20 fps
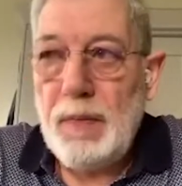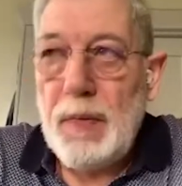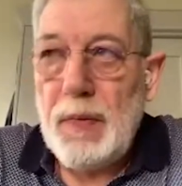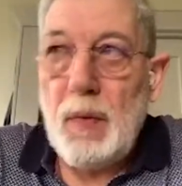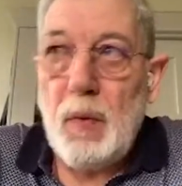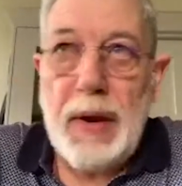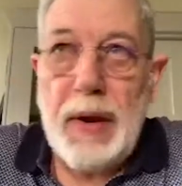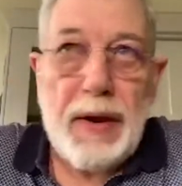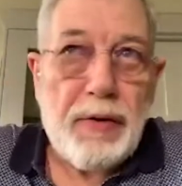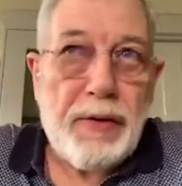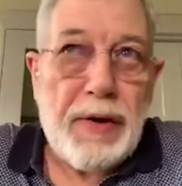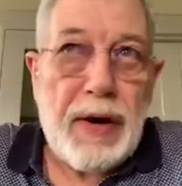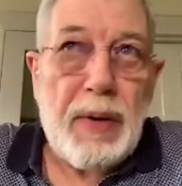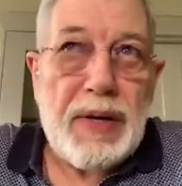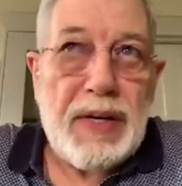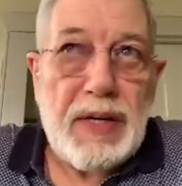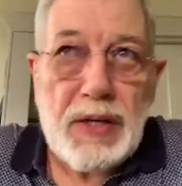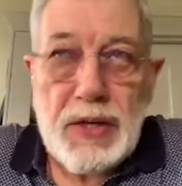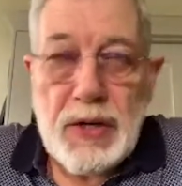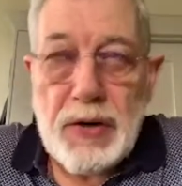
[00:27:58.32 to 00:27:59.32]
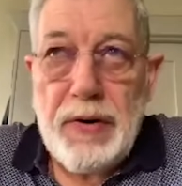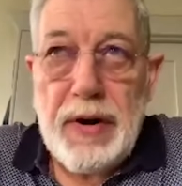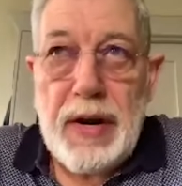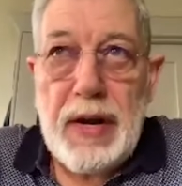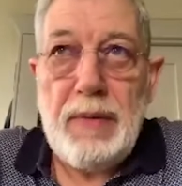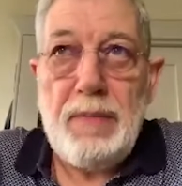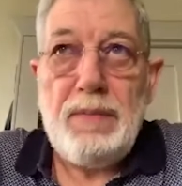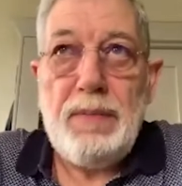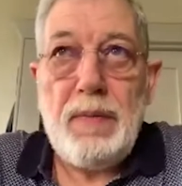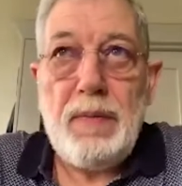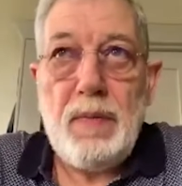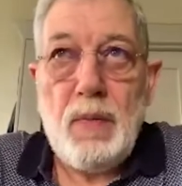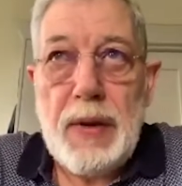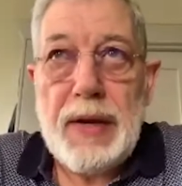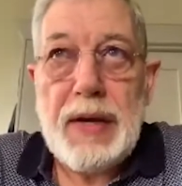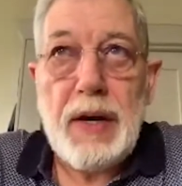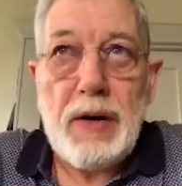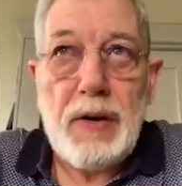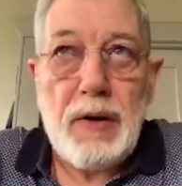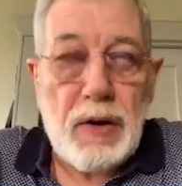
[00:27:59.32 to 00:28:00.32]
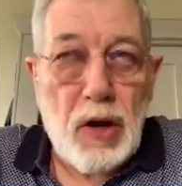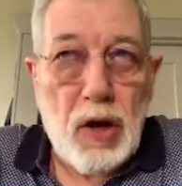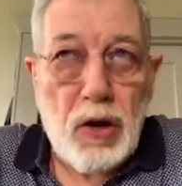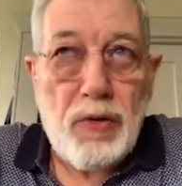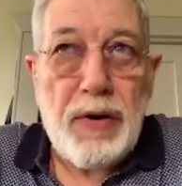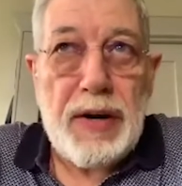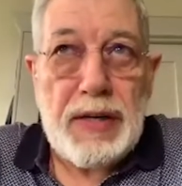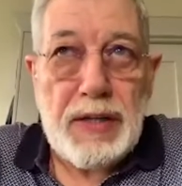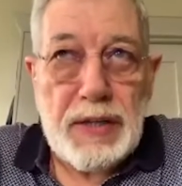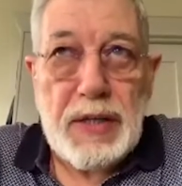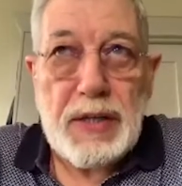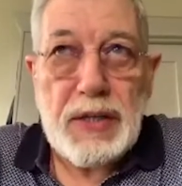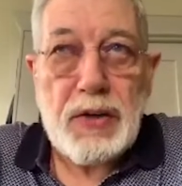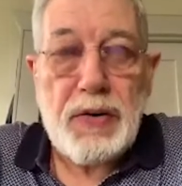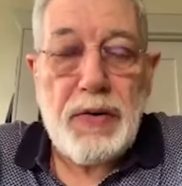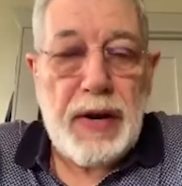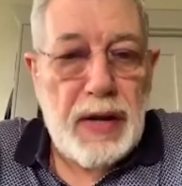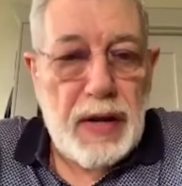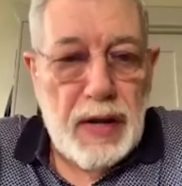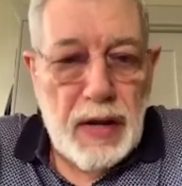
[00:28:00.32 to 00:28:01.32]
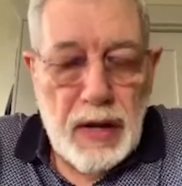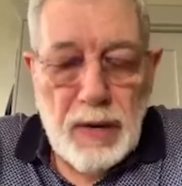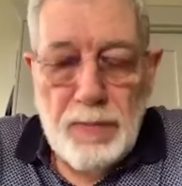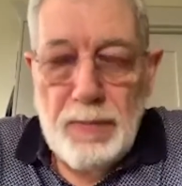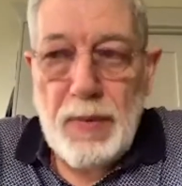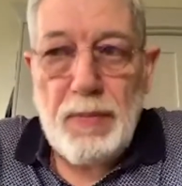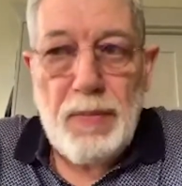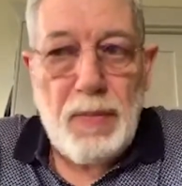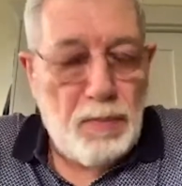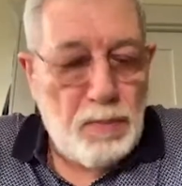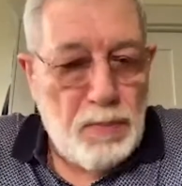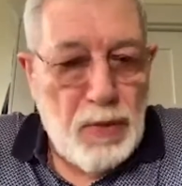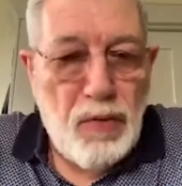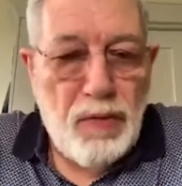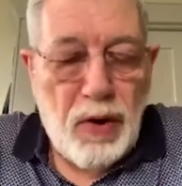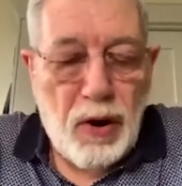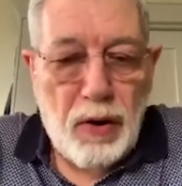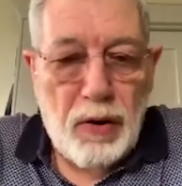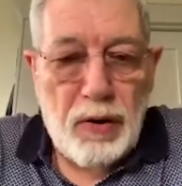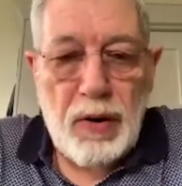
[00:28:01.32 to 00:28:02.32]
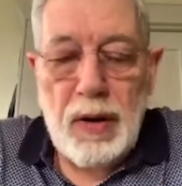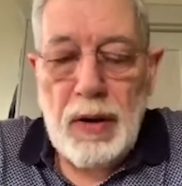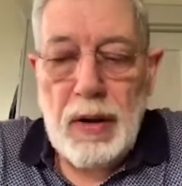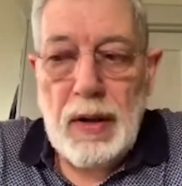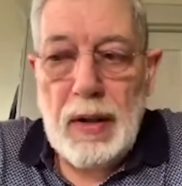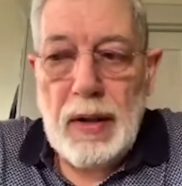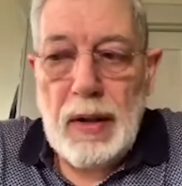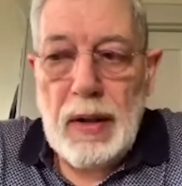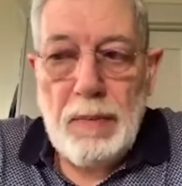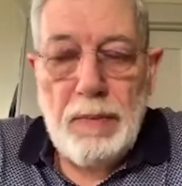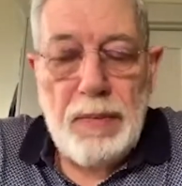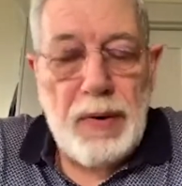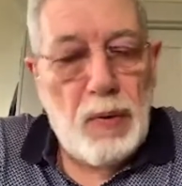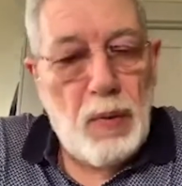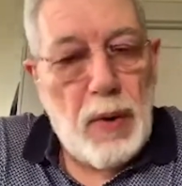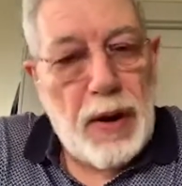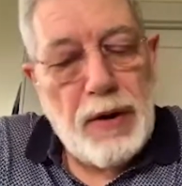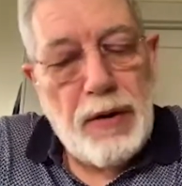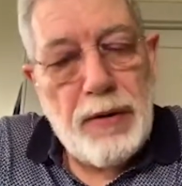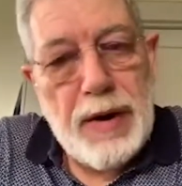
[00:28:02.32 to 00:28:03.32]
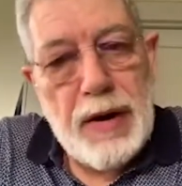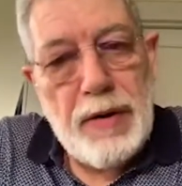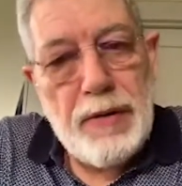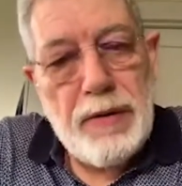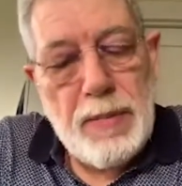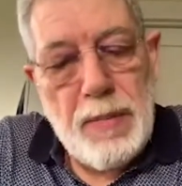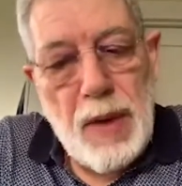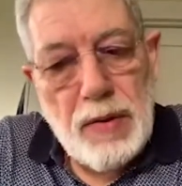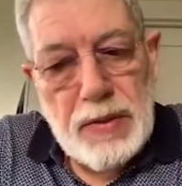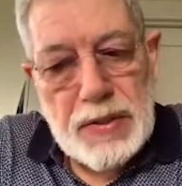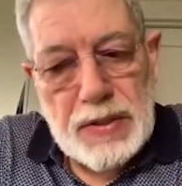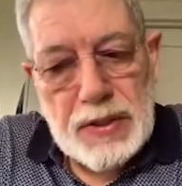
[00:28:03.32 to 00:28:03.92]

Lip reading: We agree, we disagree. We can agree to disagree, move on. But when you're in a remote